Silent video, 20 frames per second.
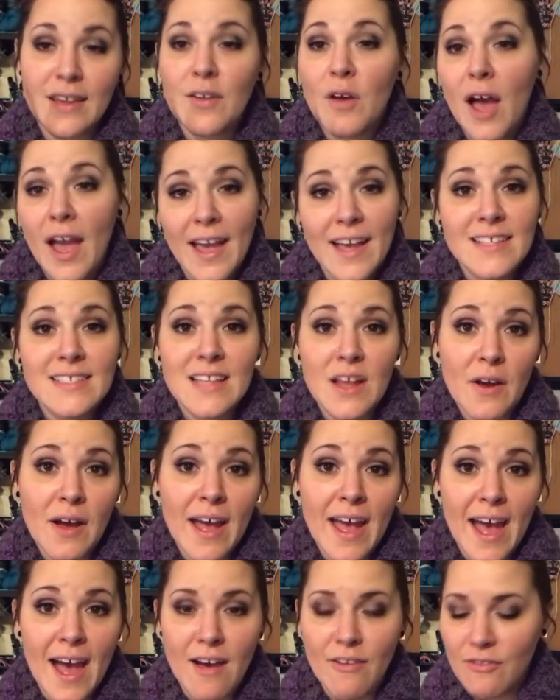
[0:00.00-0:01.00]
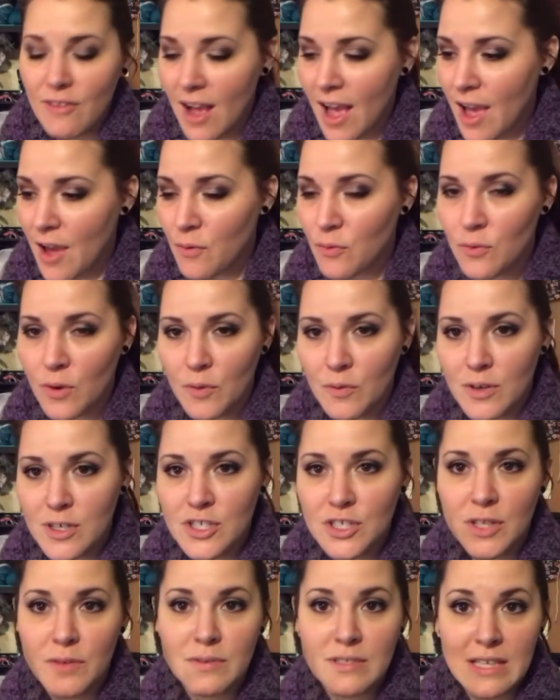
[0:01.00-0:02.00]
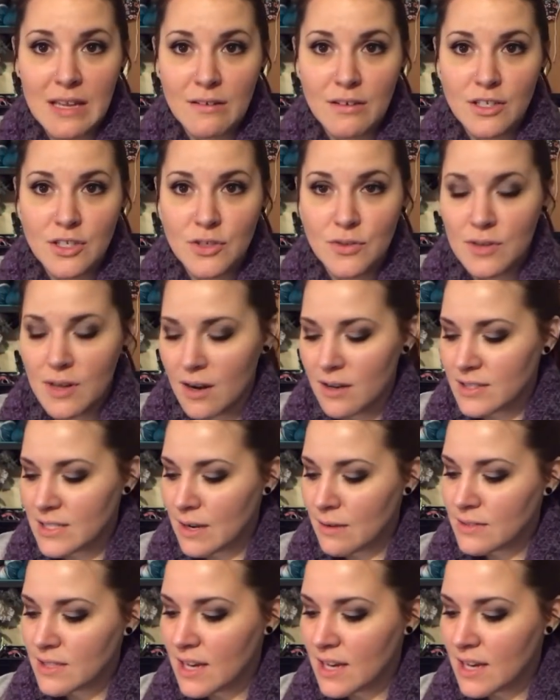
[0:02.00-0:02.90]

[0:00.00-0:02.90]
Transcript: I guess now I have. I originally was down to 2 yarns and I was